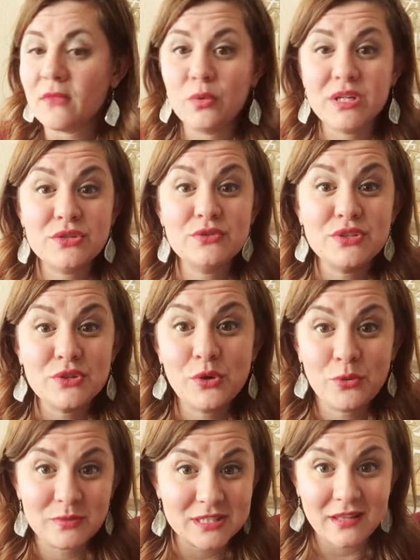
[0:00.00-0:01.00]
We do
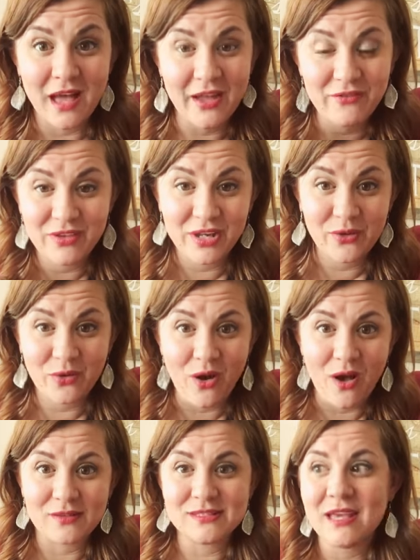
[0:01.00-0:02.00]
Zooms, live video
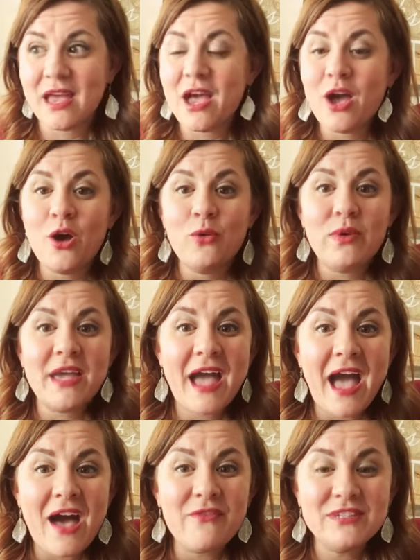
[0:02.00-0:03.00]
calls. We
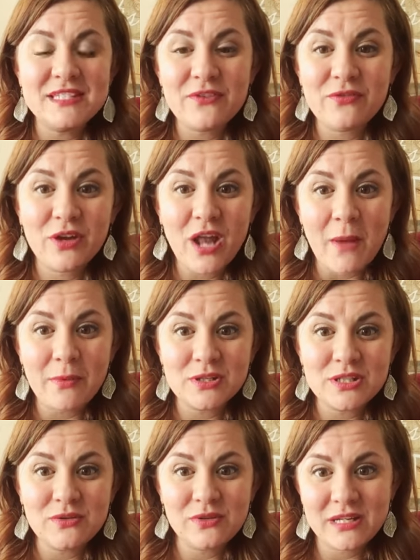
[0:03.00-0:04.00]
have different
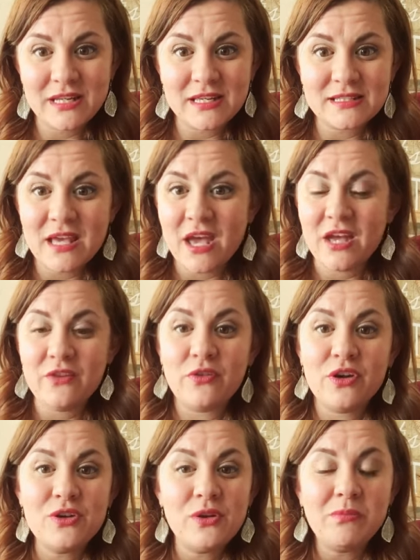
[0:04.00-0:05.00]
opportunities for
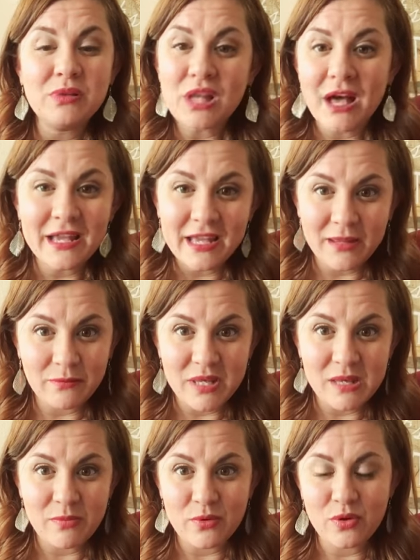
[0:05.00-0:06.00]
you to plug in
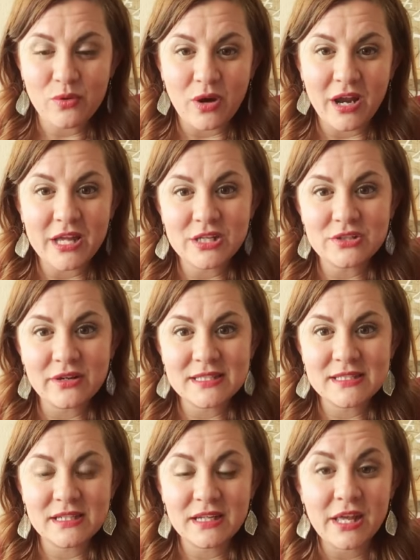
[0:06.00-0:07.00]
people who are
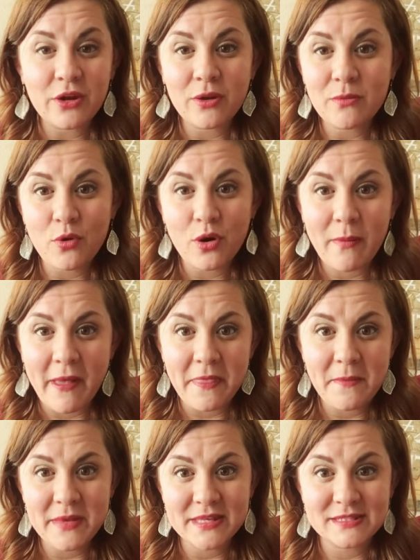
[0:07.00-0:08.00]
interested in hearing more about
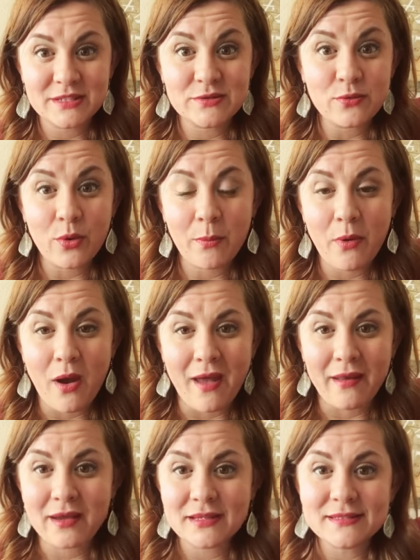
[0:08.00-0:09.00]
the business or
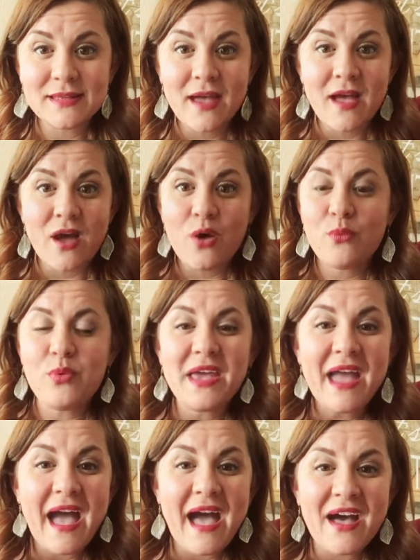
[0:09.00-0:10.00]
products. We
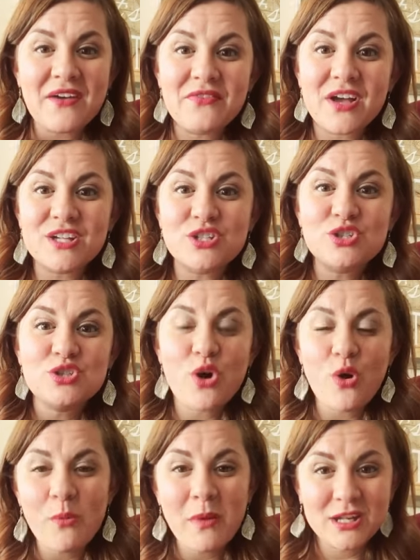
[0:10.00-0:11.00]
have
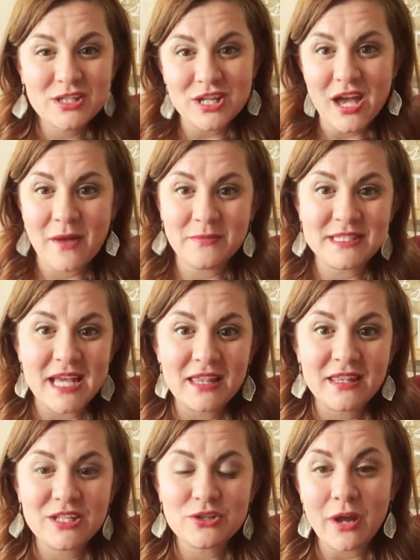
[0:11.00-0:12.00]
so much
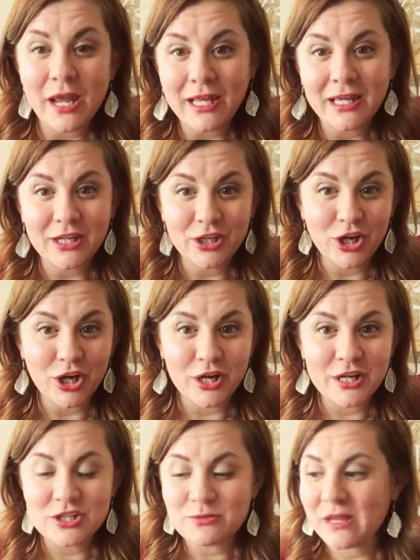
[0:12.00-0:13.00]
daily training and
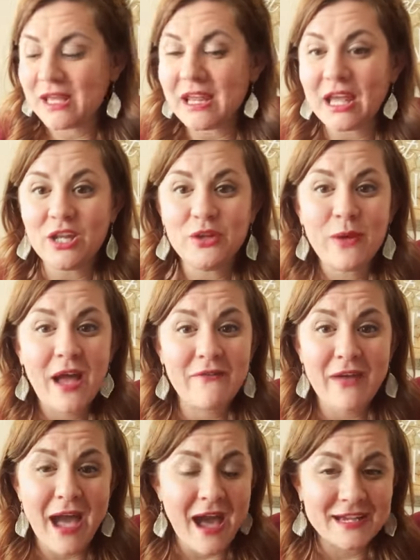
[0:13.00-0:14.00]
encouragement, and you have
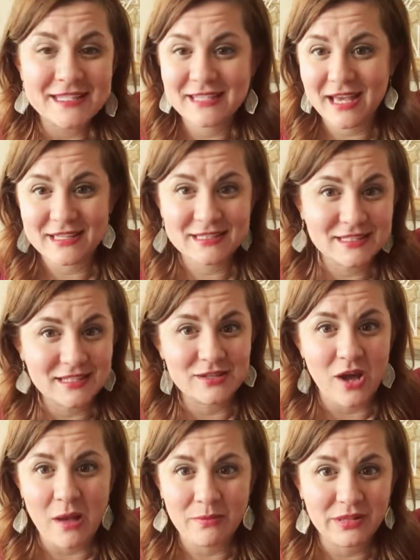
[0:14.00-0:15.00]
access to
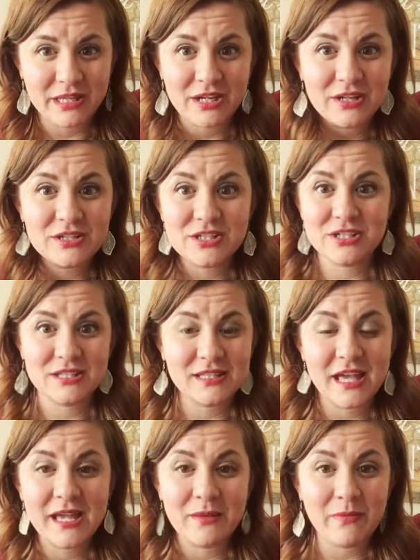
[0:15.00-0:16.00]
top leaders just
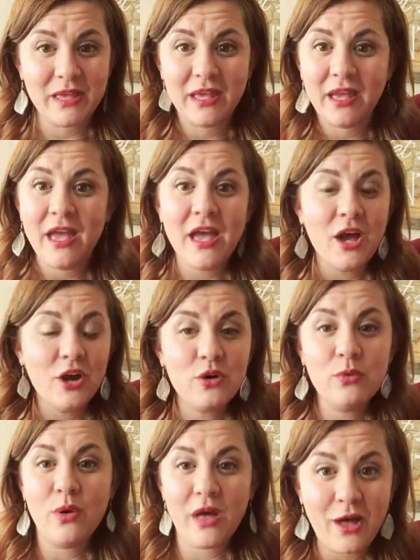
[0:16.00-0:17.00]
like me who
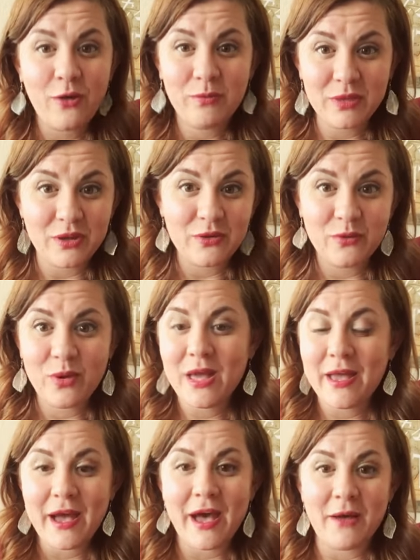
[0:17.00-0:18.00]
will help you
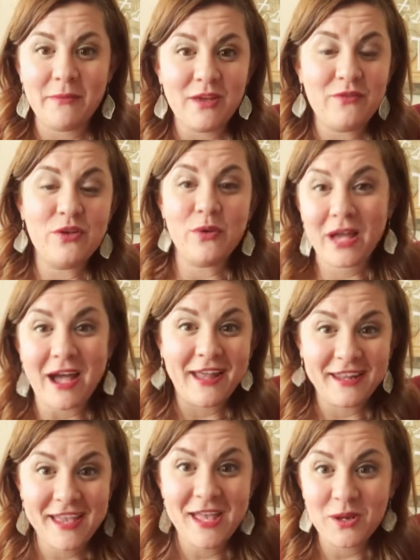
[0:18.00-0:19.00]
if you
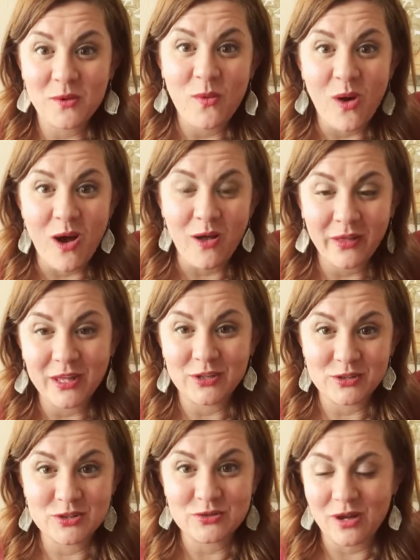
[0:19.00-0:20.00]
kind of hit a wall and
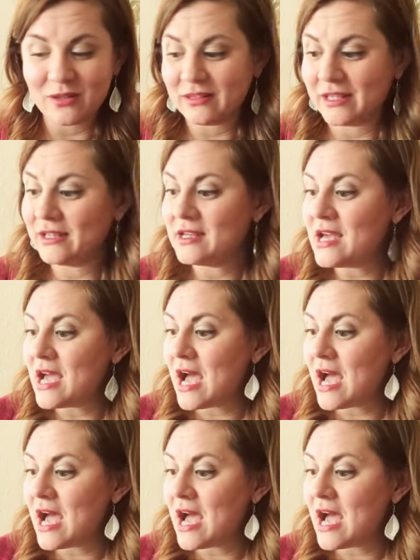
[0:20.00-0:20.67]
you're struggling.